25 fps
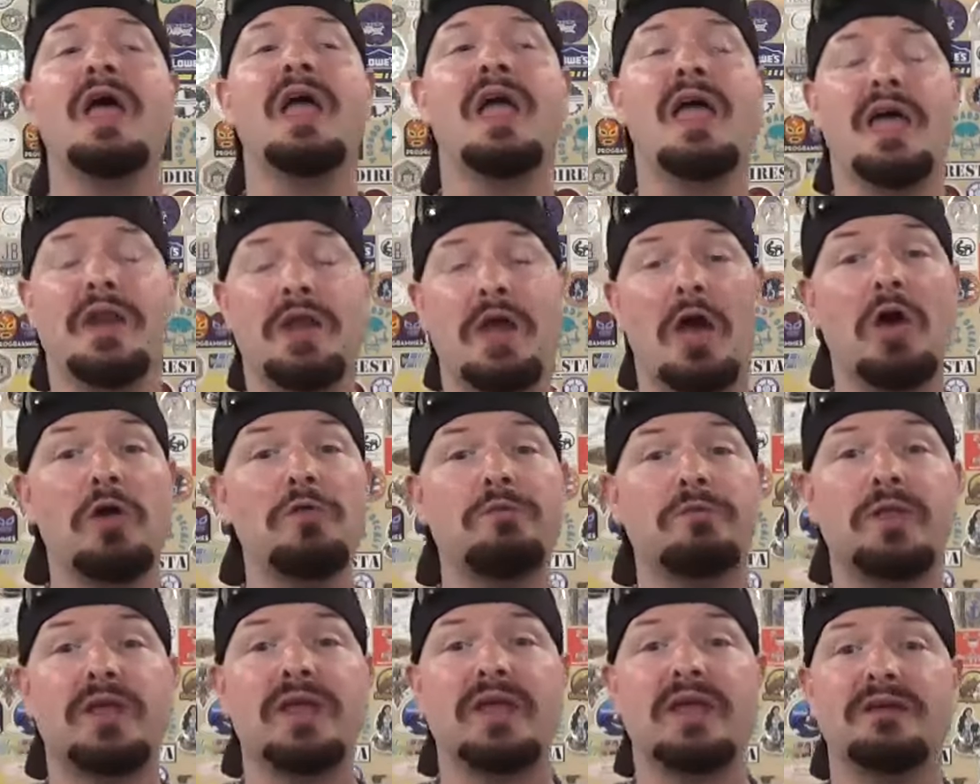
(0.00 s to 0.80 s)
and
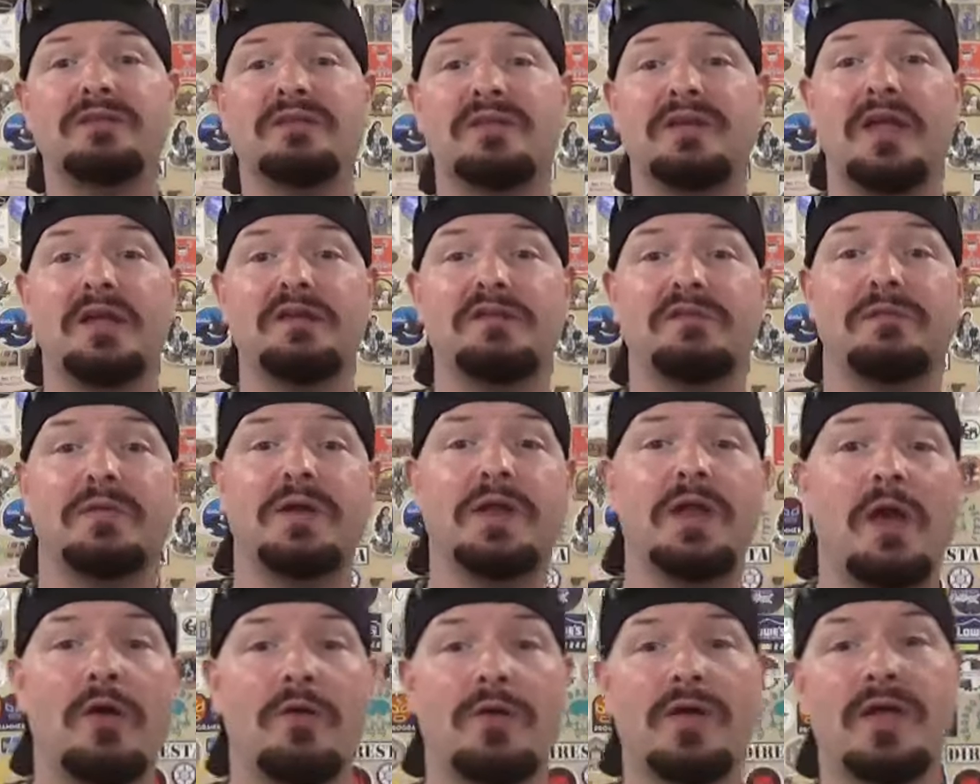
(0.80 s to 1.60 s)
hopefully in today's
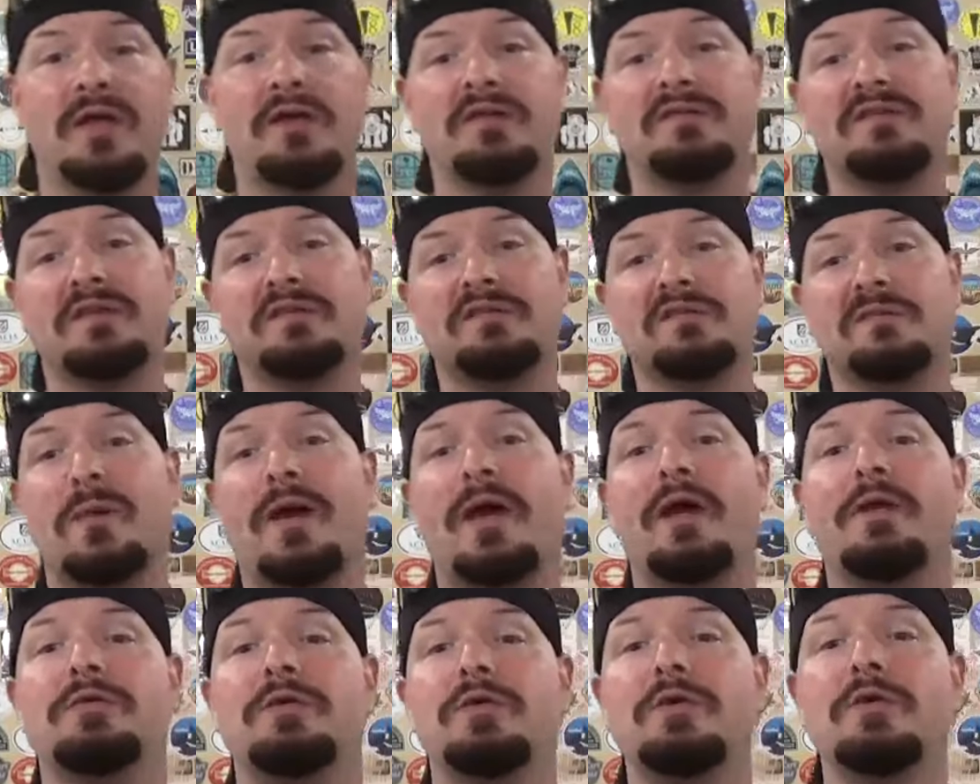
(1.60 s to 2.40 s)
video it has
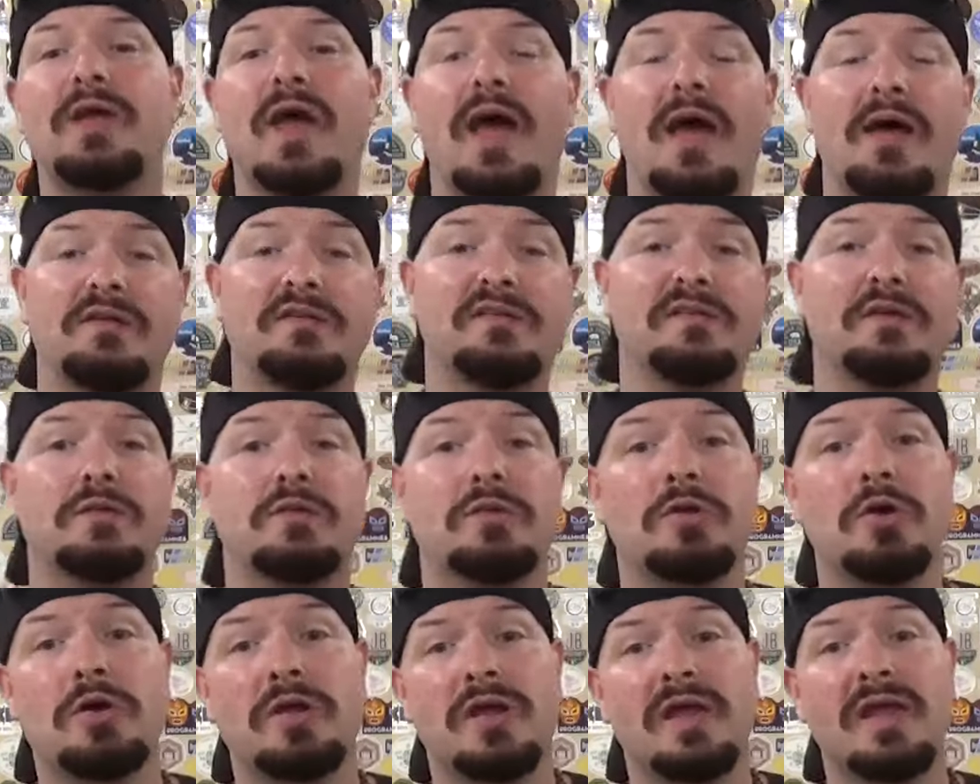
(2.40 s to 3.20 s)
inspired you guys to
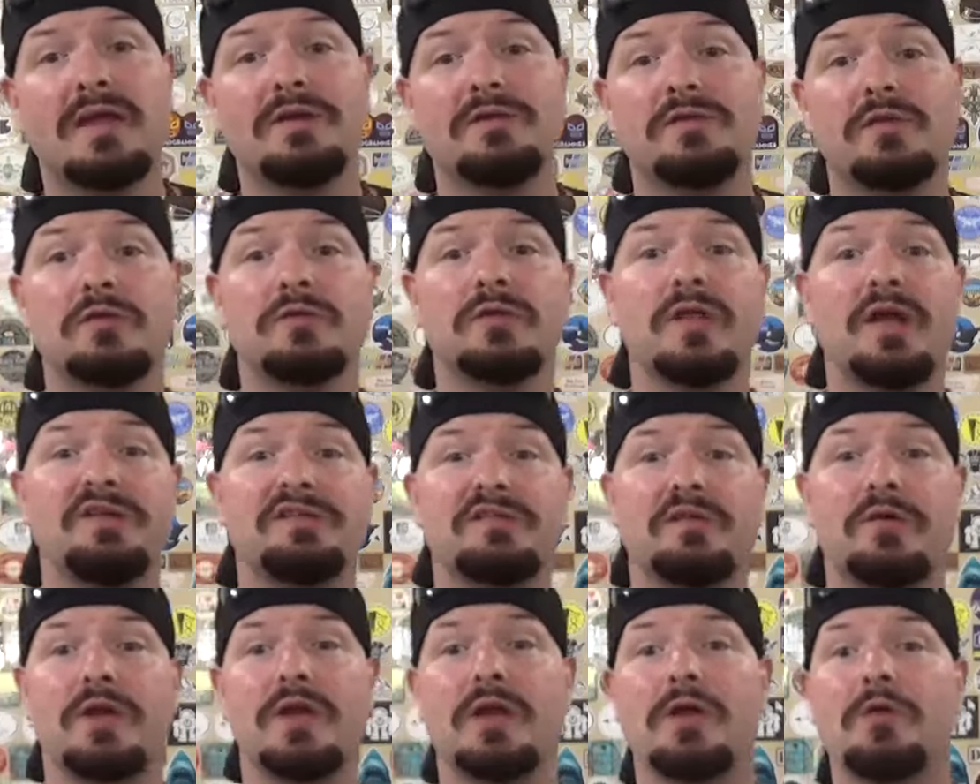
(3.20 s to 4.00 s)
look into
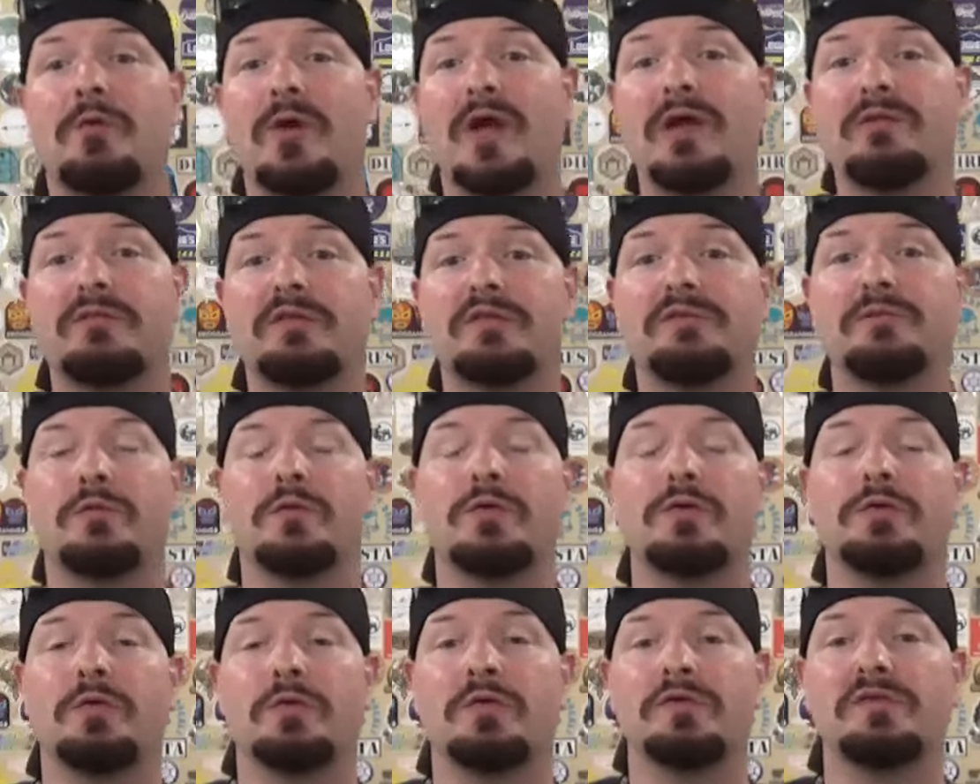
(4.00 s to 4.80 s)
laser engravers
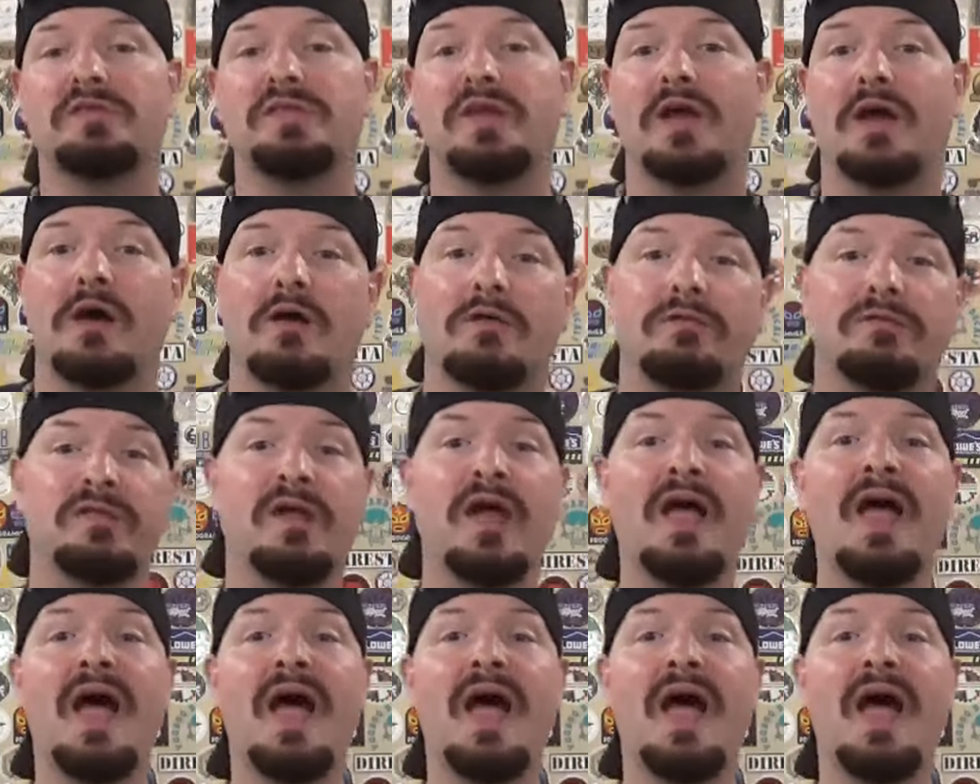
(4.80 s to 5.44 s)
for yourselves.